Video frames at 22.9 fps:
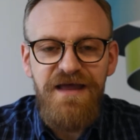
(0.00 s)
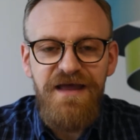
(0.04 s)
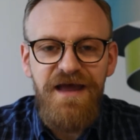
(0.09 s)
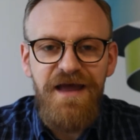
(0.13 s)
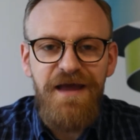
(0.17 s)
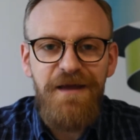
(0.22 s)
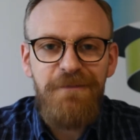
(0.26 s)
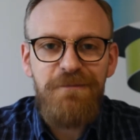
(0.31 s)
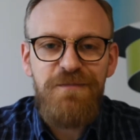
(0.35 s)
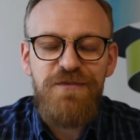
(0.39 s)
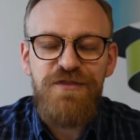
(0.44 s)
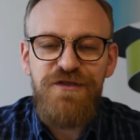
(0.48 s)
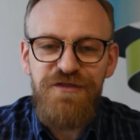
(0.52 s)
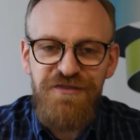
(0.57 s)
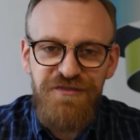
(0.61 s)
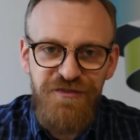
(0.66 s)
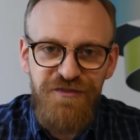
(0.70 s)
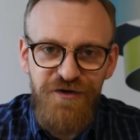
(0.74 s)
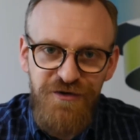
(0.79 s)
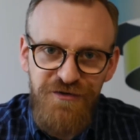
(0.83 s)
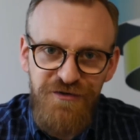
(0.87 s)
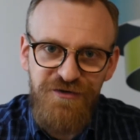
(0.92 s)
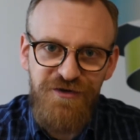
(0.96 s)
The
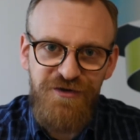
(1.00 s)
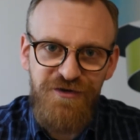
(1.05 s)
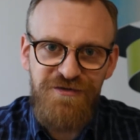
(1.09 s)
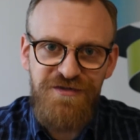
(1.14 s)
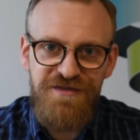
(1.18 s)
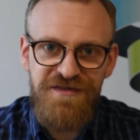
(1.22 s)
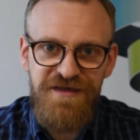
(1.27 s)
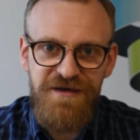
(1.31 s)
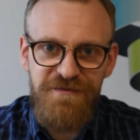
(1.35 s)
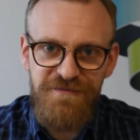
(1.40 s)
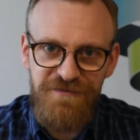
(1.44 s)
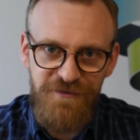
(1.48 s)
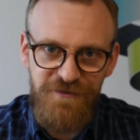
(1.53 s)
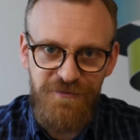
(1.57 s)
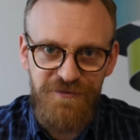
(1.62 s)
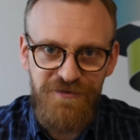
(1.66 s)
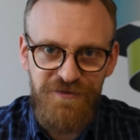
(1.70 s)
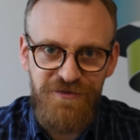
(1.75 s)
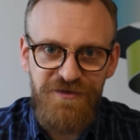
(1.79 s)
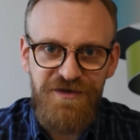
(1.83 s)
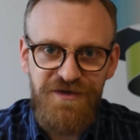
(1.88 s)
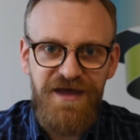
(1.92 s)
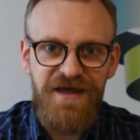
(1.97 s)
third concept that we'll
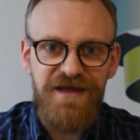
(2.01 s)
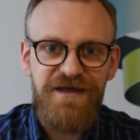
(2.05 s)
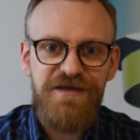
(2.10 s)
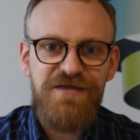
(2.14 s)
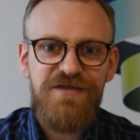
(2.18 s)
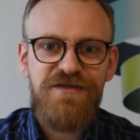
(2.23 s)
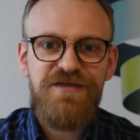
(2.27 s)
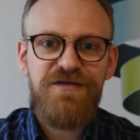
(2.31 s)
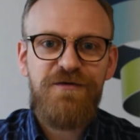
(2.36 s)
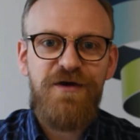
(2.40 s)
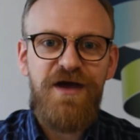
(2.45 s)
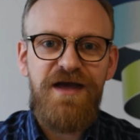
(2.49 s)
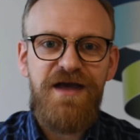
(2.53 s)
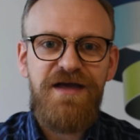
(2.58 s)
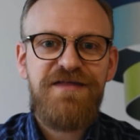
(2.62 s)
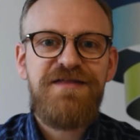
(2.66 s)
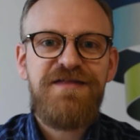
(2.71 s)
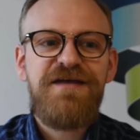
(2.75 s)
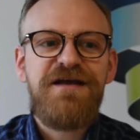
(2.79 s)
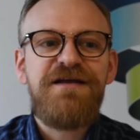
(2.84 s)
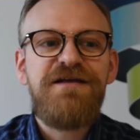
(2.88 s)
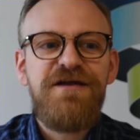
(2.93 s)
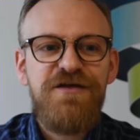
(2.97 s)
look at is
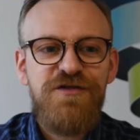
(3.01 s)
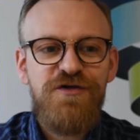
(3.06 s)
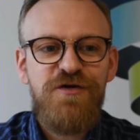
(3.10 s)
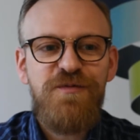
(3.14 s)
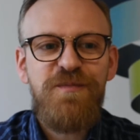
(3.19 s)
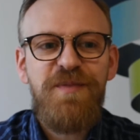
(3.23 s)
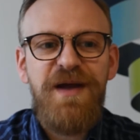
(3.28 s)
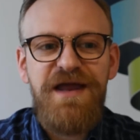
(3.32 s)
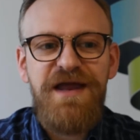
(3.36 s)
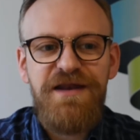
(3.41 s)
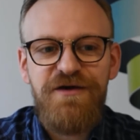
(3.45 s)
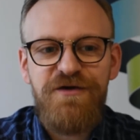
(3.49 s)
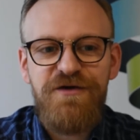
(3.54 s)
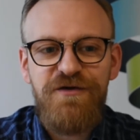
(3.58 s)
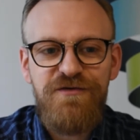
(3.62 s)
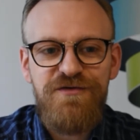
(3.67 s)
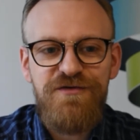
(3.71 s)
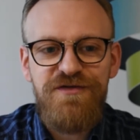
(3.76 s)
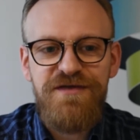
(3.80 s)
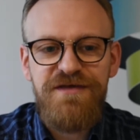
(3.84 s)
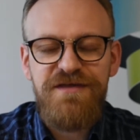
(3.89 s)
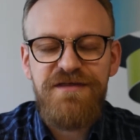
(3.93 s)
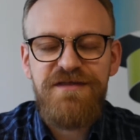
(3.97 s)
signature
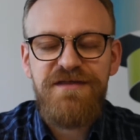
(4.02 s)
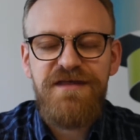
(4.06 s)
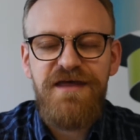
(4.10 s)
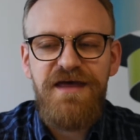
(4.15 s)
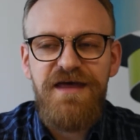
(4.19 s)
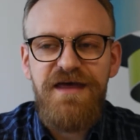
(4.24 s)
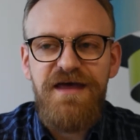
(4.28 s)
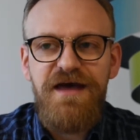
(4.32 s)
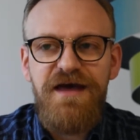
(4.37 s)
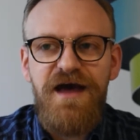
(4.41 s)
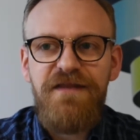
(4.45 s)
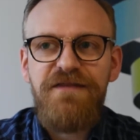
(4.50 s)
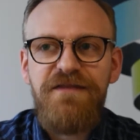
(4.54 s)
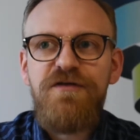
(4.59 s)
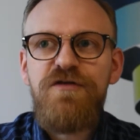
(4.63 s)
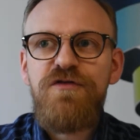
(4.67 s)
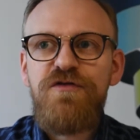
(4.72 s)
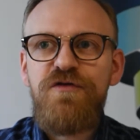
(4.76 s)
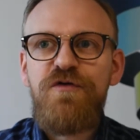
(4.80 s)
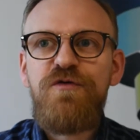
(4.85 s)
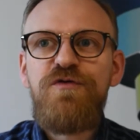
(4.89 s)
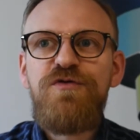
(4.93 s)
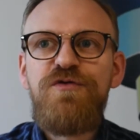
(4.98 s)
pedagogies, and this
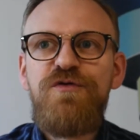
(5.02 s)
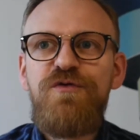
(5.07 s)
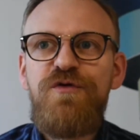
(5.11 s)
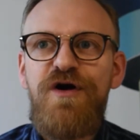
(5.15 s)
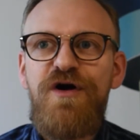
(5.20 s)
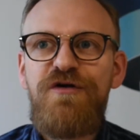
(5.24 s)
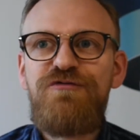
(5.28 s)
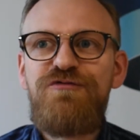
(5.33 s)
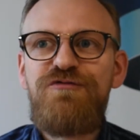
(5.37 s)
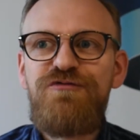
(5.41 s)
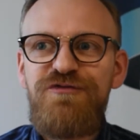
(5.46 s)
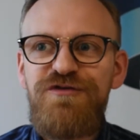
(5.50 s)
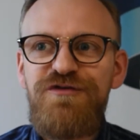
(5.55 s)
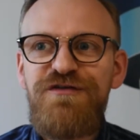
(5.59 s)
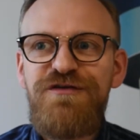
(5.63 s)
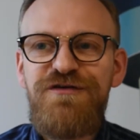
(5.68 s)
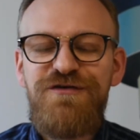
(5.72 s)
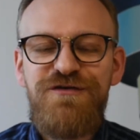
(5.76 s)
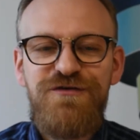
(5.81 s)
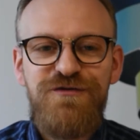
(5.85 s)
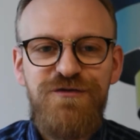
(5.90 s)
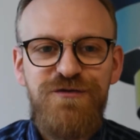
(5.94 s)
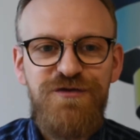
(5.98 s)
is also a really
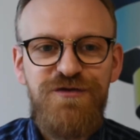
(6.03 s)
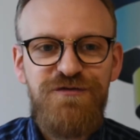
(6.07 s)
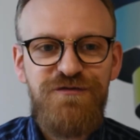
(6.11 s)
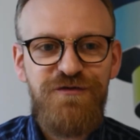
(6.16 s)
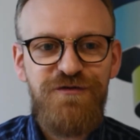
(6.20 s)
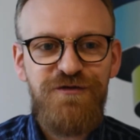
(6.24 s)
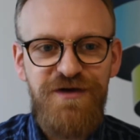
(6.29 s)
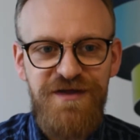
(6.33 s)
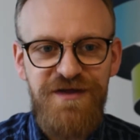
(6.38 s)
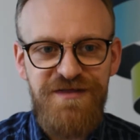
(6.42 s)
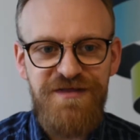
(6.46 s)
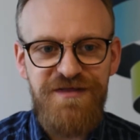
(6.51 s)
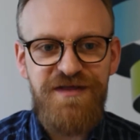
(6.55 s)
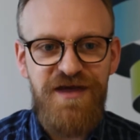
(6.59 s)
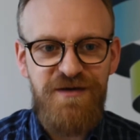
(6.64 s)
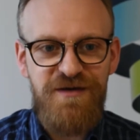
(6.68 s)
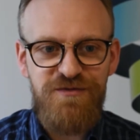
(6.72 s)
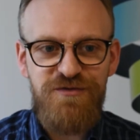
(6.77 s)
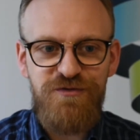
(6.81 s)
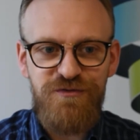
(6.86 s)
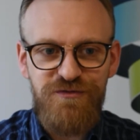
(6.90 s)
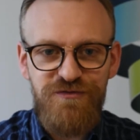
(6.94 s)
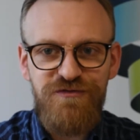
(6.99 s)
useful
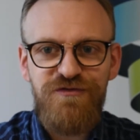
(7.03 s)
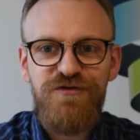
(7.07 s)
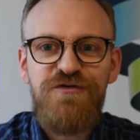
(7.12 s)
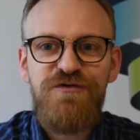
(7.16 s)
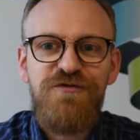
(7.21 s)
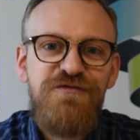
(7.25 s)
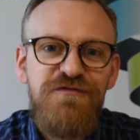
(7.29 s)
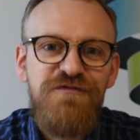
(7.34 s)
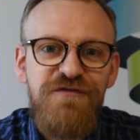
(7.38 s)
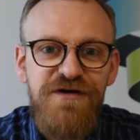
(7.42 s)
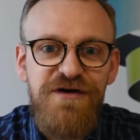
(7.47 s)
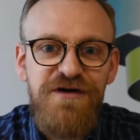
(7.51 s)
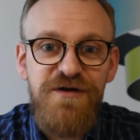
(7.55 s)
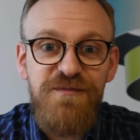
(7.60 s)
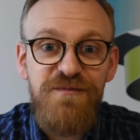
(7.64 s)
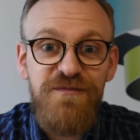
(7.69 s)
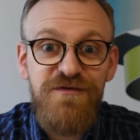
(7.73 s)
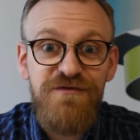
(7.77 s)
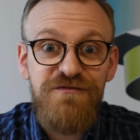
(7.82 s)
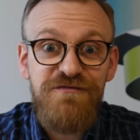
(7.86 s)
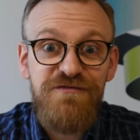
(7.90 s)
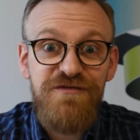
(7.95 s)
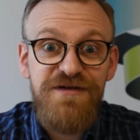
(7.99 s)
conceptual tool for a
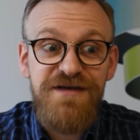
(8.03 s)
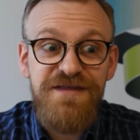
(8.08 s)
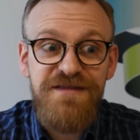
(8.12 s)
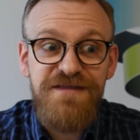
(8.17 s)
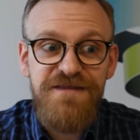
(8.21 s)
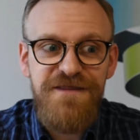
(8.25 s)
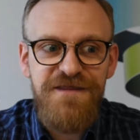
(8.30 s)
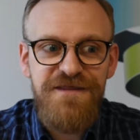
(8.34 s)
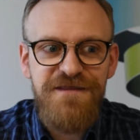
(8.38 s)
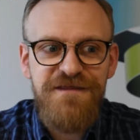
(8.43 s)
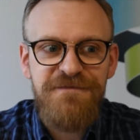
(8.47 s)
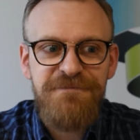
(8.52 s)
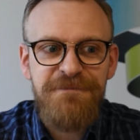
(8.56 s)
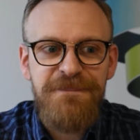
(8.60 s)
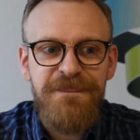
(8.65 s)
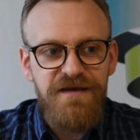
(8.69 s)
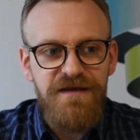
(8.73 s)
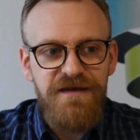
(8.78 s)
number of reasons.